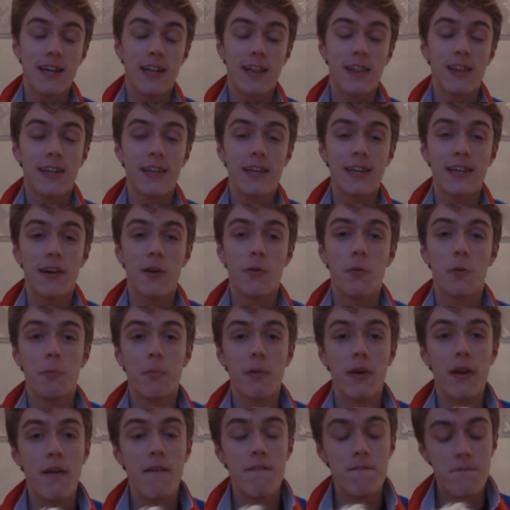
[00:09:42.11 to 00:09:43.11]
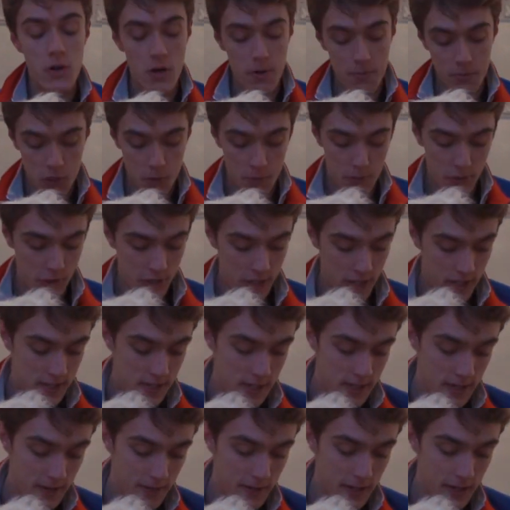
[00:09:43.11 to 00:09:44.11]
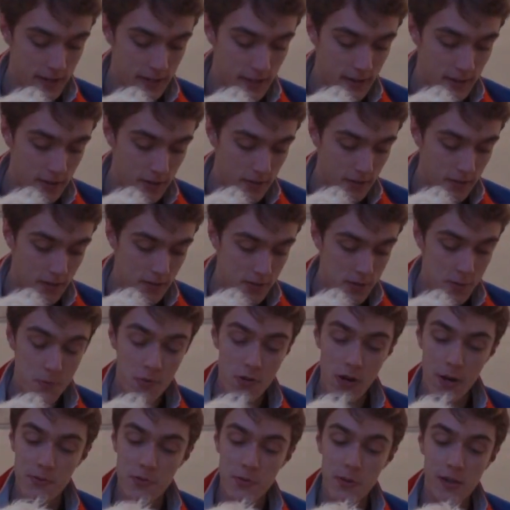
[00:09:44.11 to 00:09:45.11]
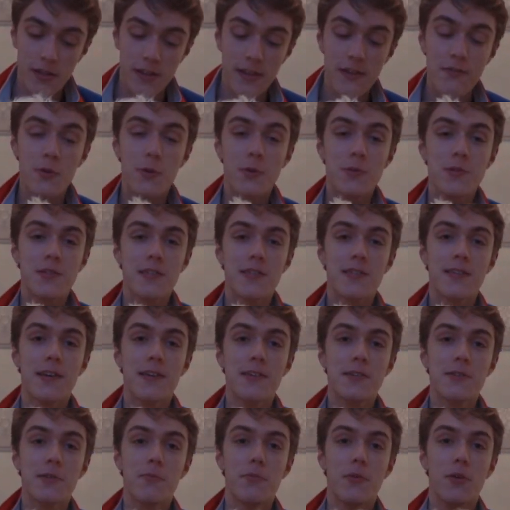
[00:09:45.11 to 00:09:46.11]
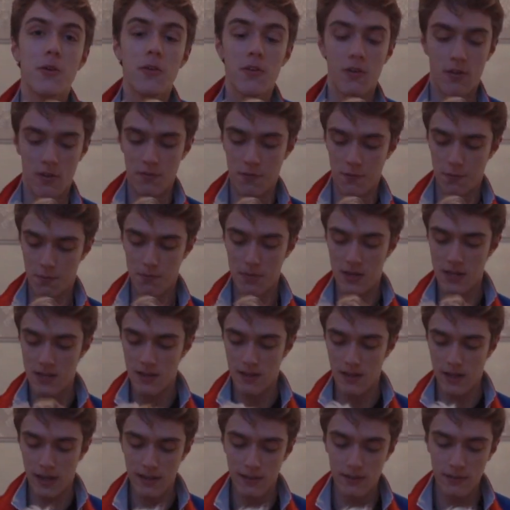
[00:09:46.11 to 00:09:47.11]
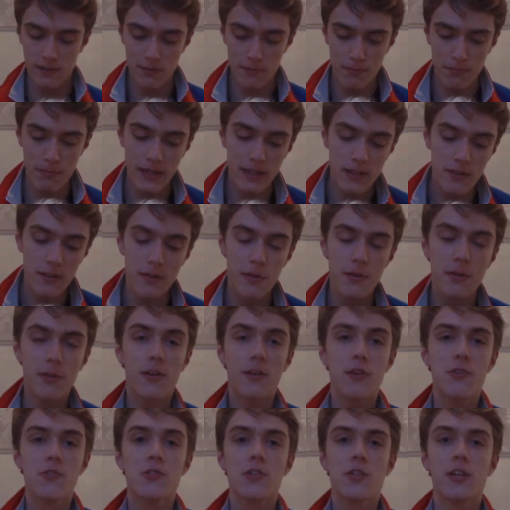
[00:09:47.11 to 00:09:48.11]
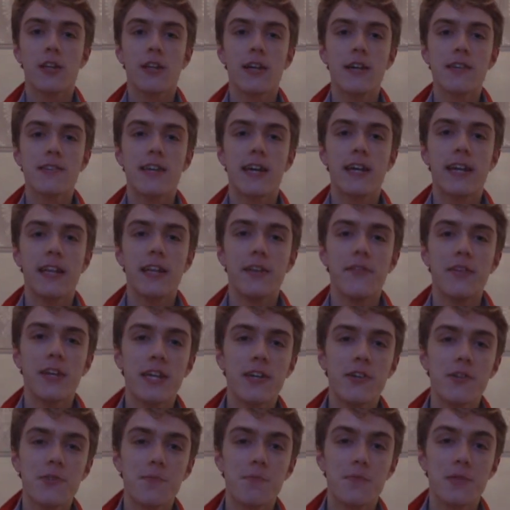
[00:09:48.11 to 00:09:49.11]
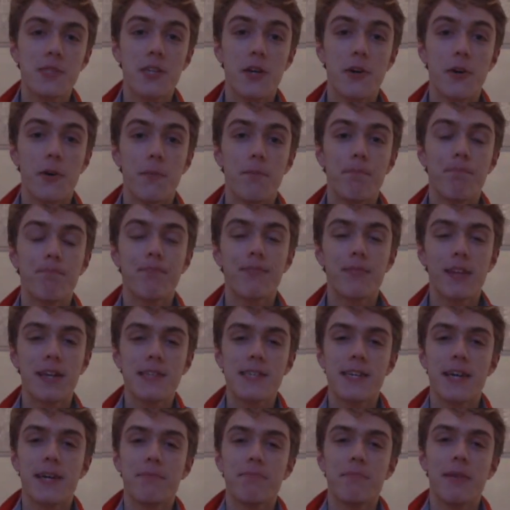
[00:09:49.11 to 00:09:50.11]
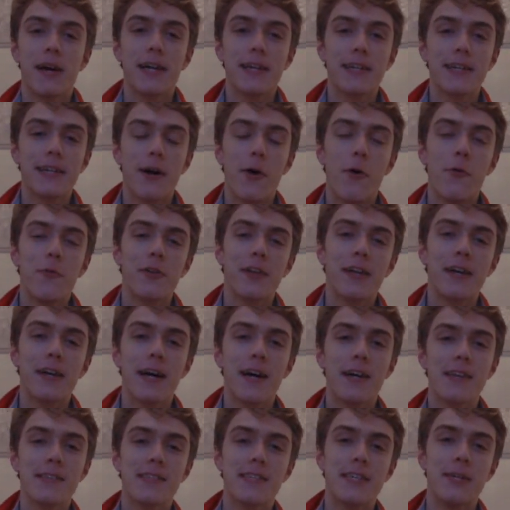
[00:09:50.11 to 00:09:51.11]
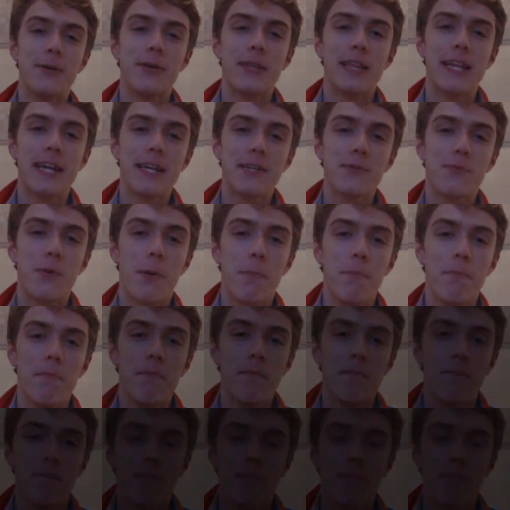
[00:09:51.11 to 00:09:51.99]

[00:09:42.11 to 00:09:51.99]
a like would be very much appreciated, and subscribe as well if you want to see some more of me and Bella, because she likes getting in the videos. So thanks again, and hopefully I'll see you in the next one.